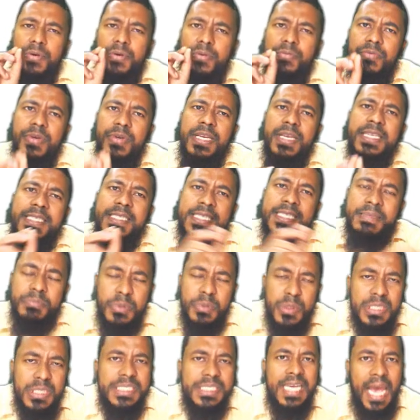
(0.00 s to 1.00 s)
really
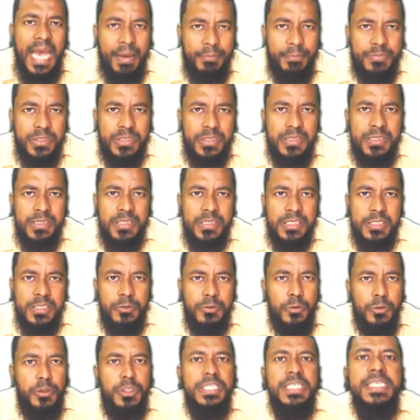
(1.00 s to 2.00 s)
simple chapters. You
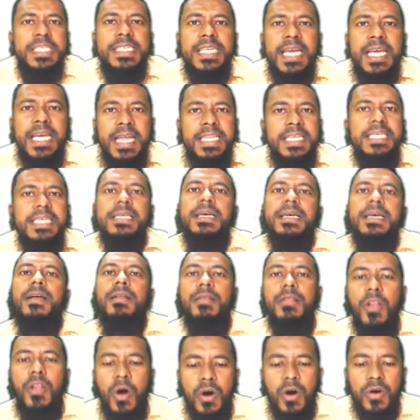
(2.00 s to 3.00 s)
don't need any
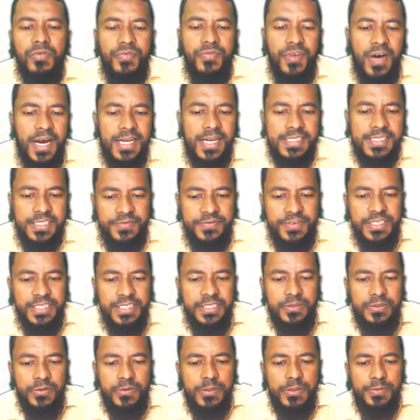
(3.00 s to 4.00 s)
long, vast
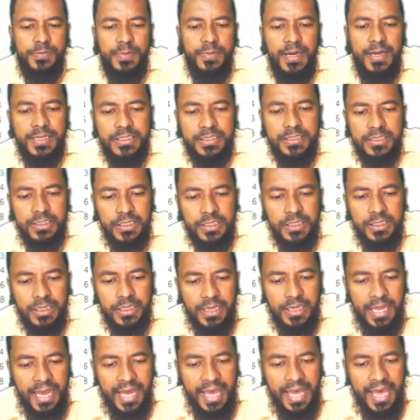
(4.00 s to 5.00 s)
videos, but uh,
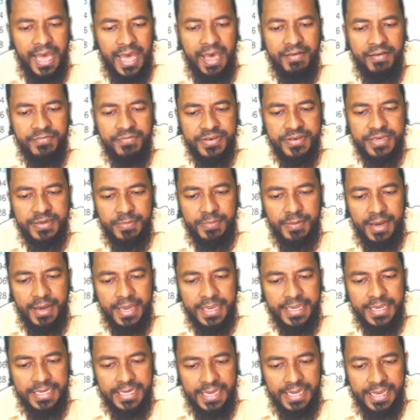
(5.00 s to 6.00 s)
I have in
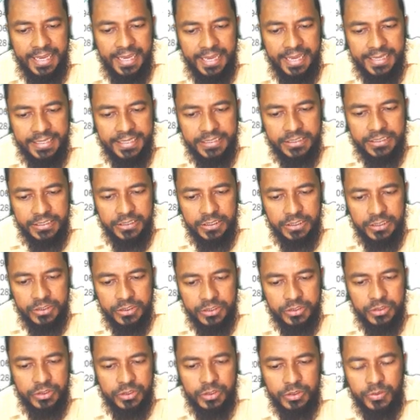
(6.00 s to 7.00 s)
my head
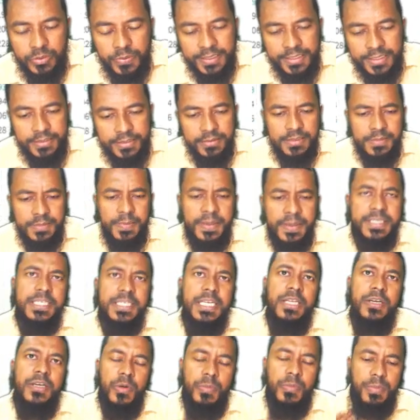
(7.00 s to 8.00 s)
to do it,
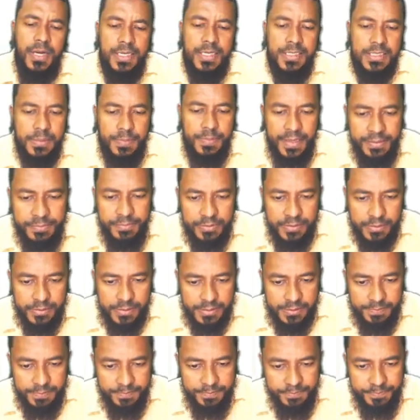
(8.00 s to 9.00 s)
especially on past
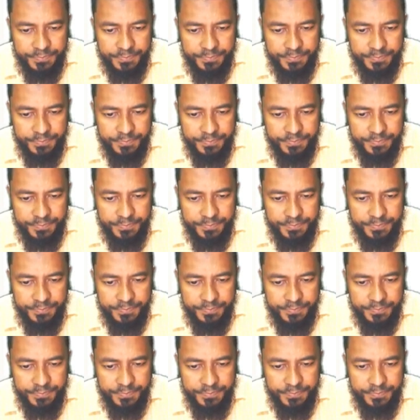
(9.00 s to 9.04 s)
papers.